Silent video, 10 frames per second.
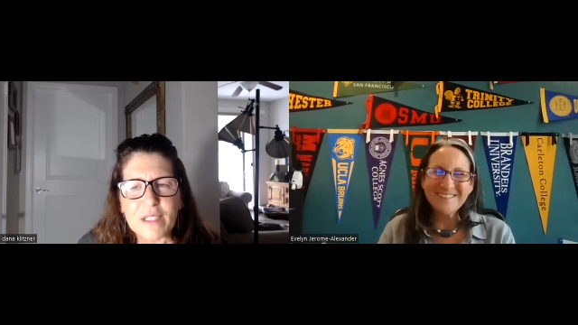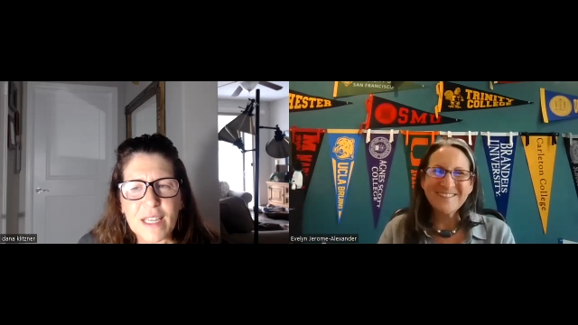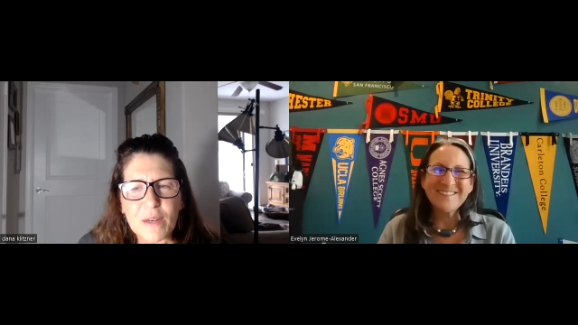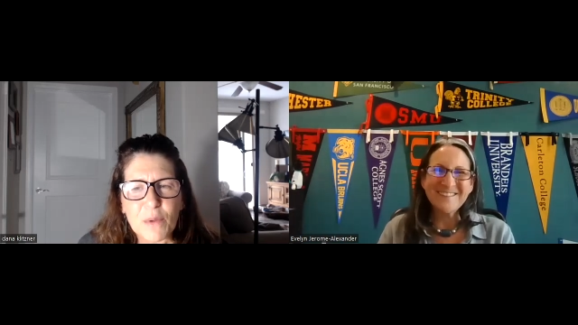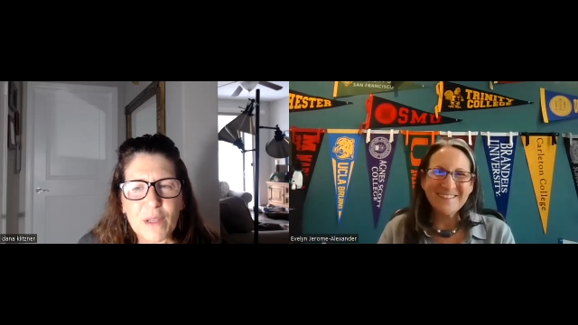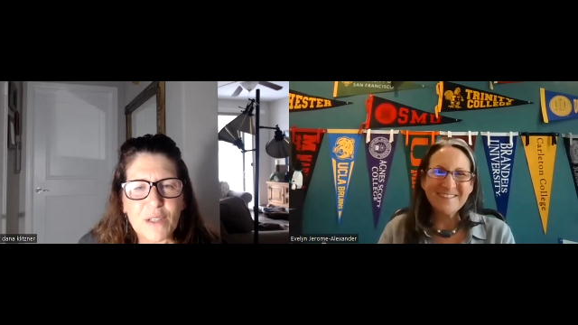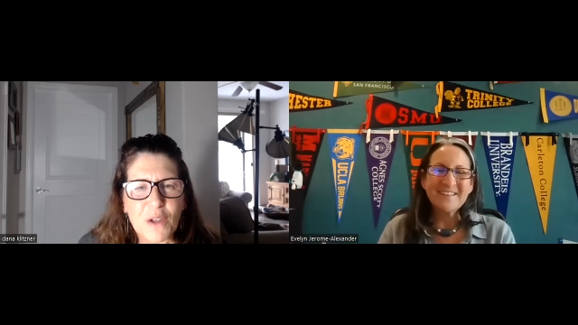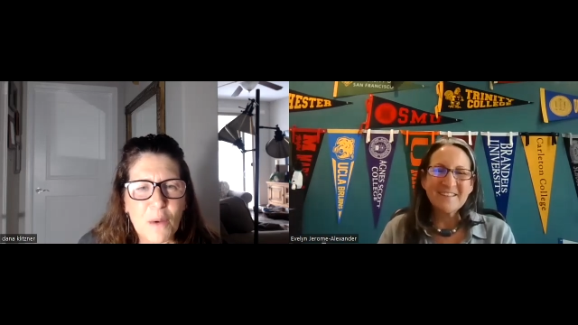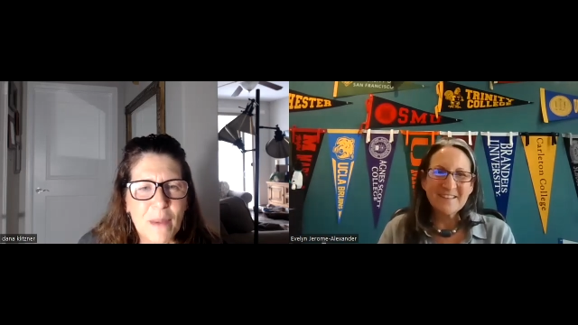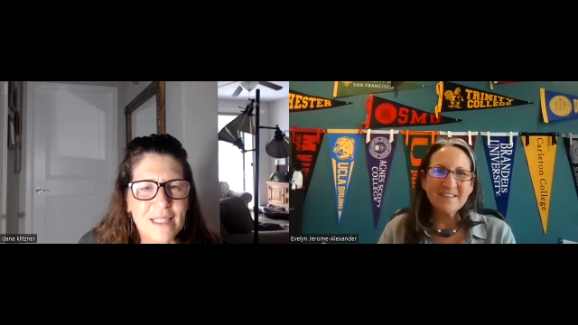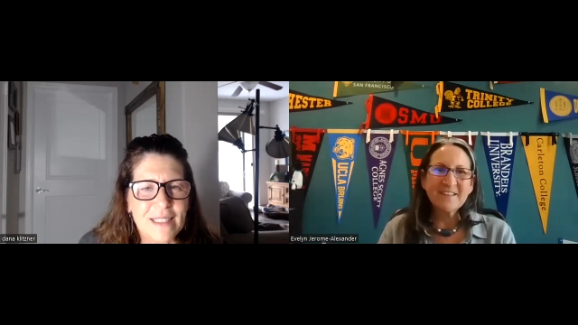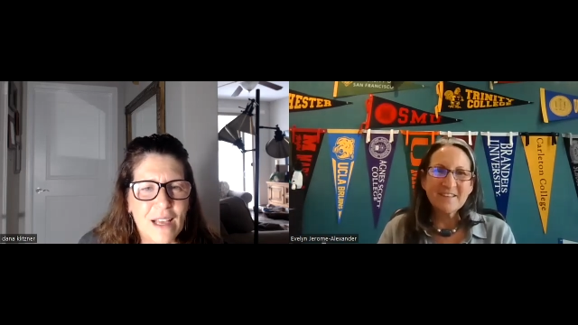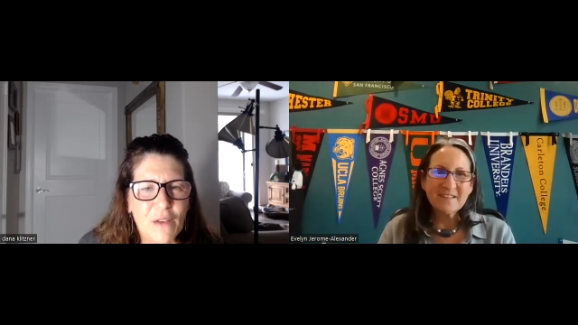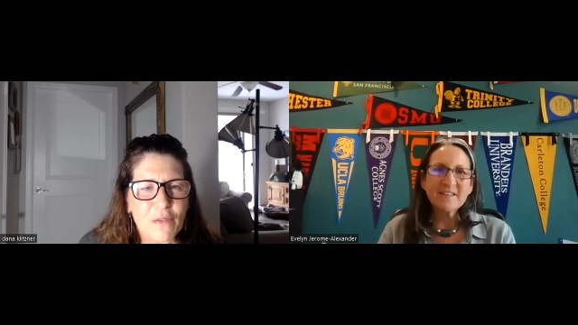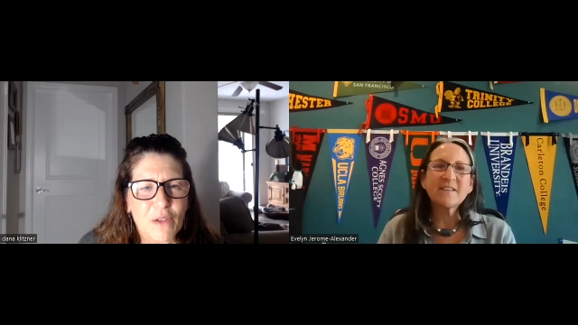Speaker 1: Didn't really know
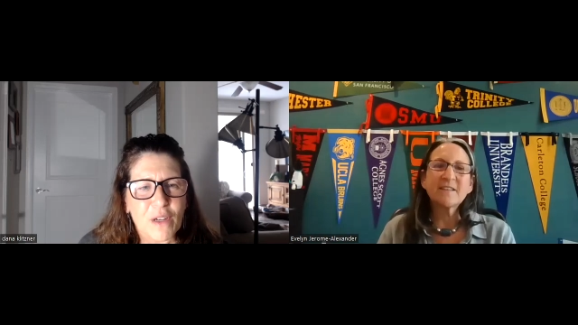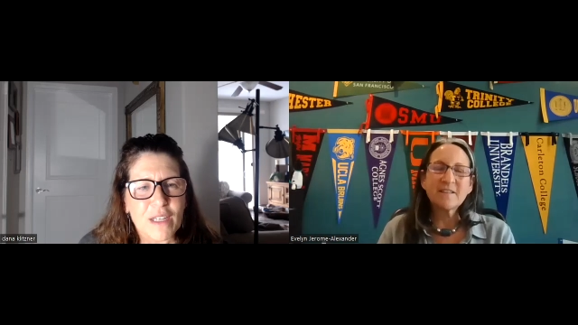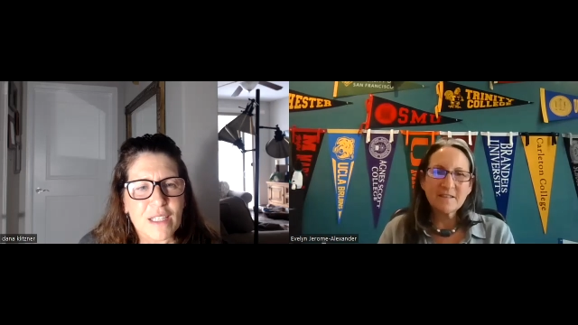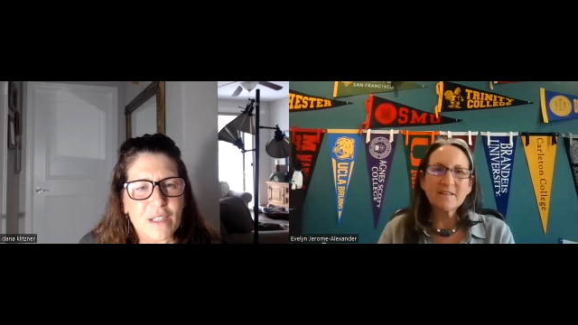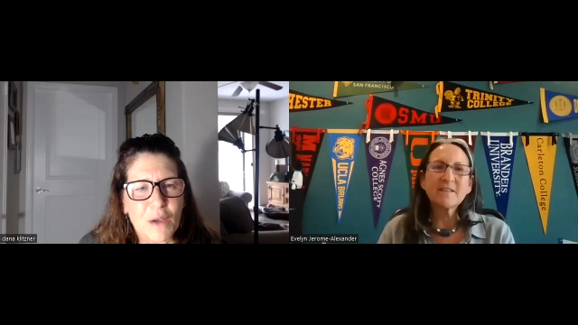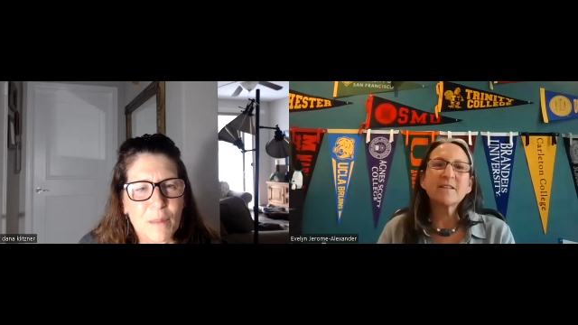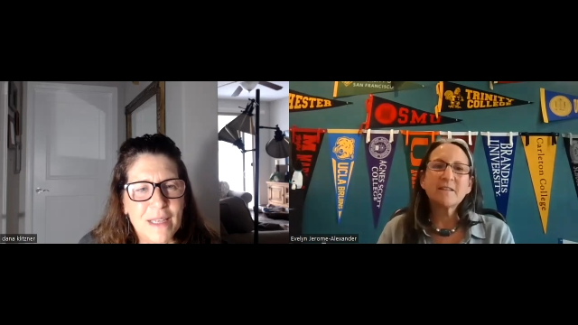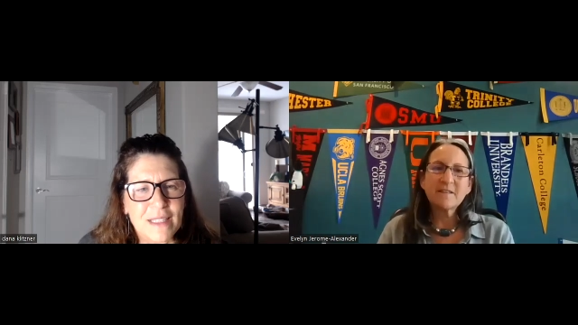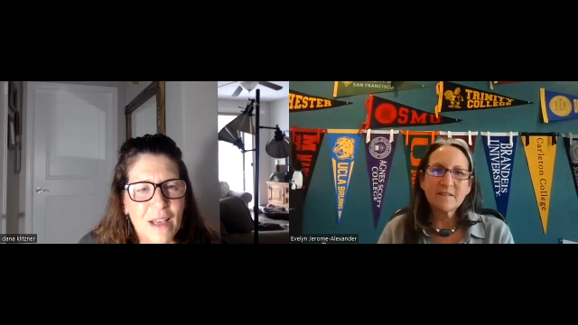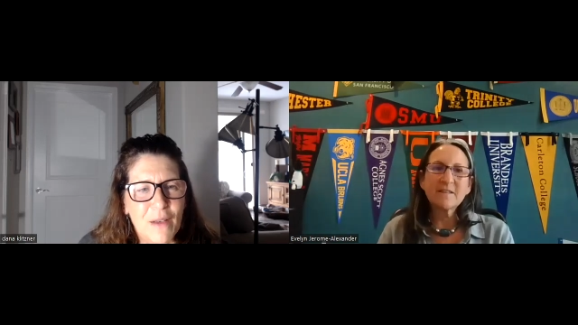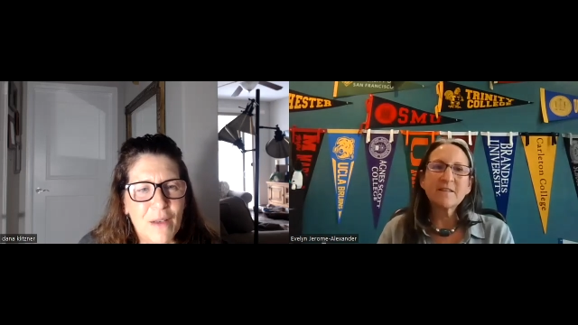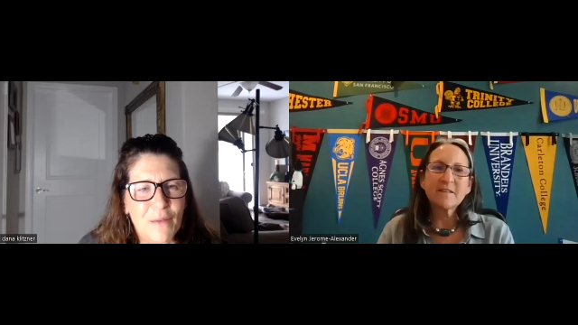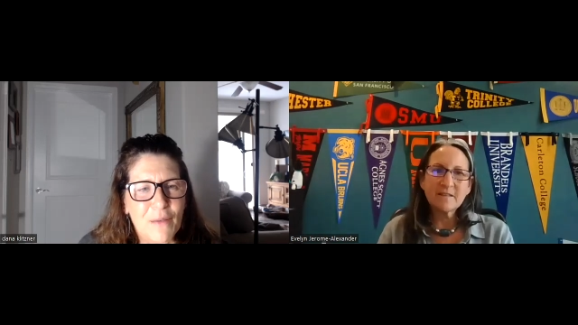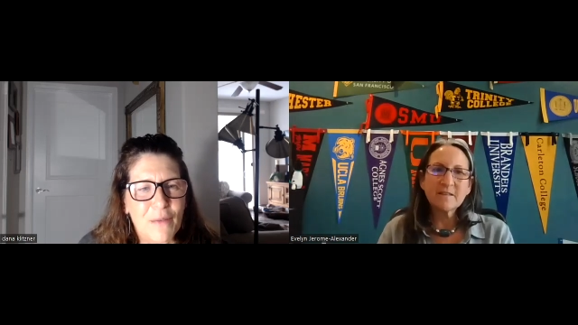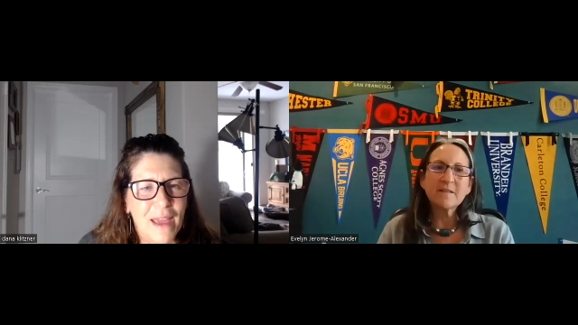myself, learning to know myself
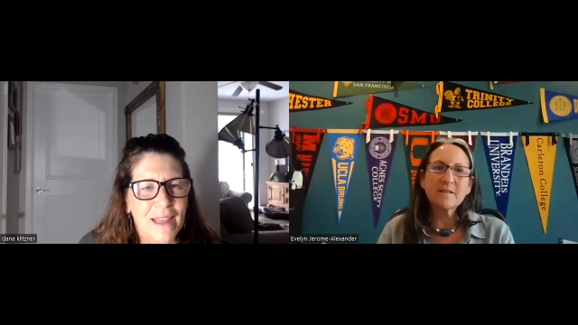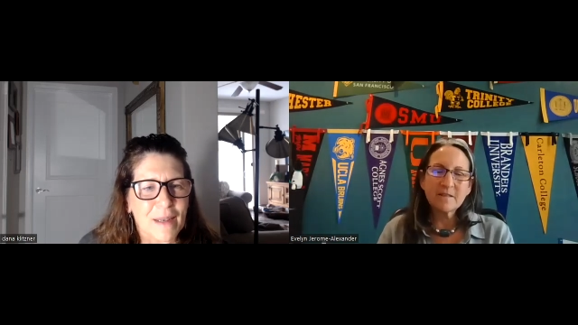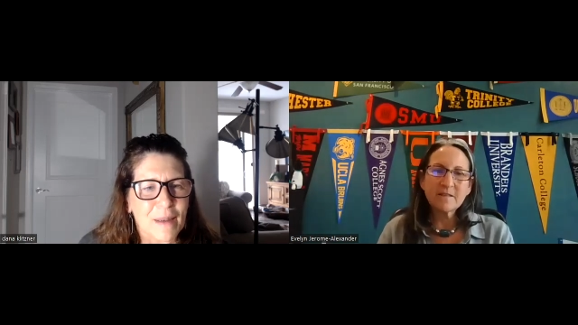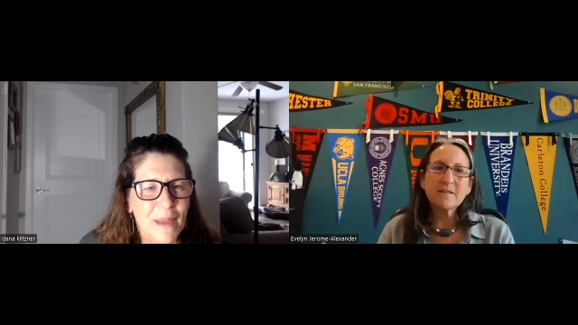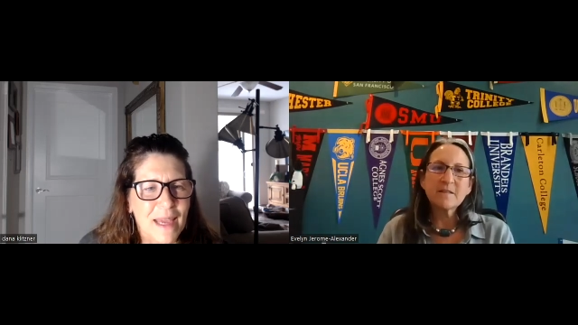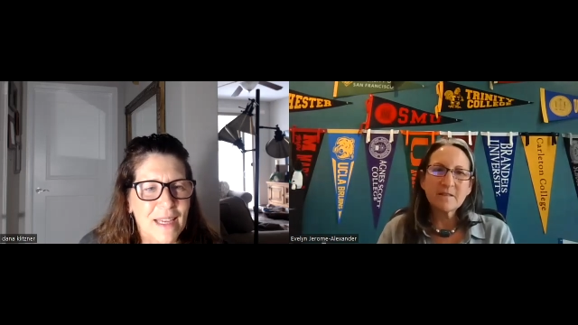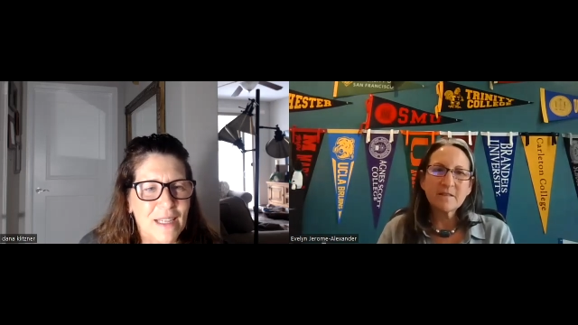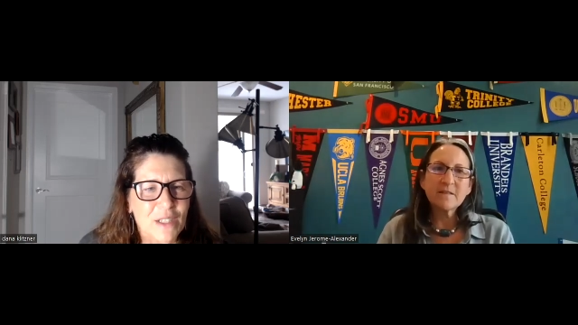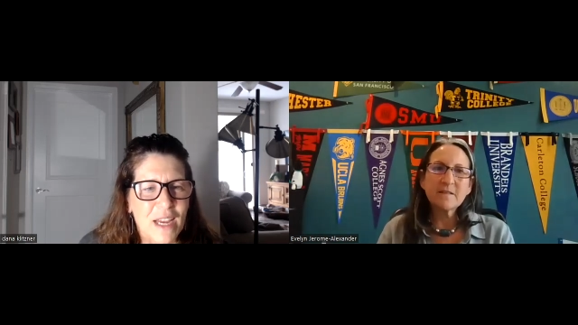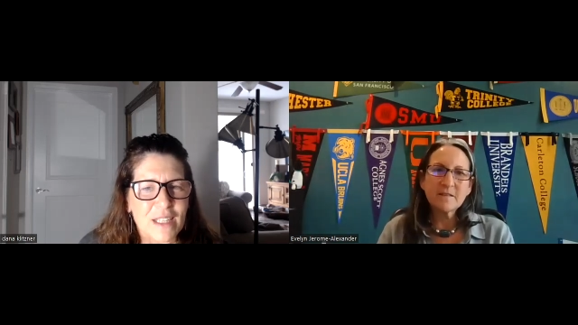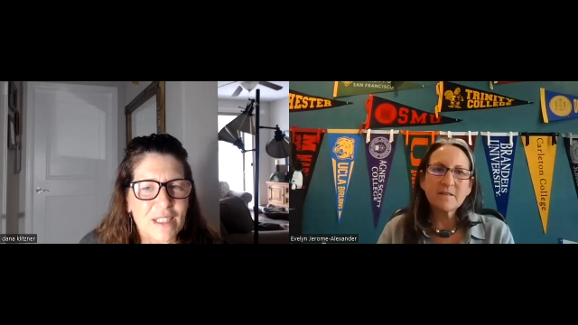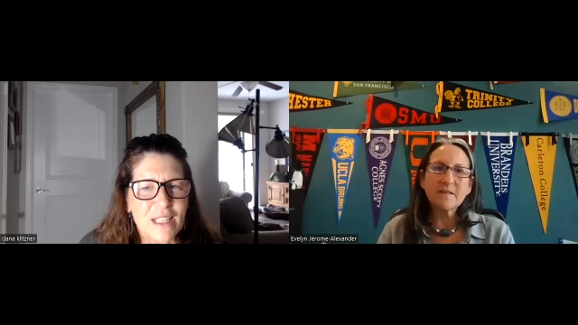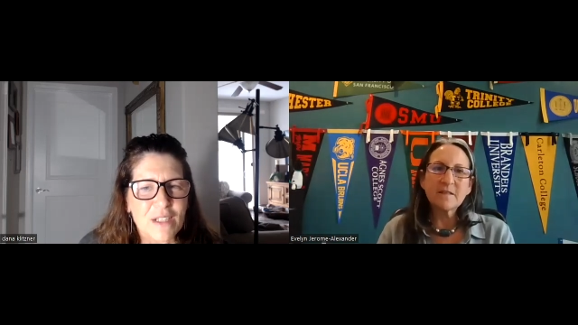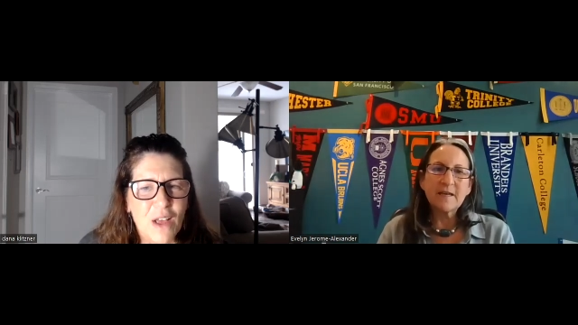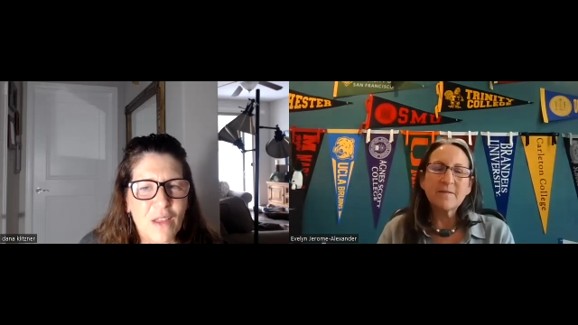and making a change.
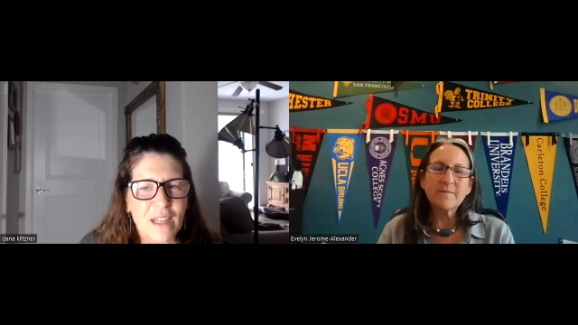That's all it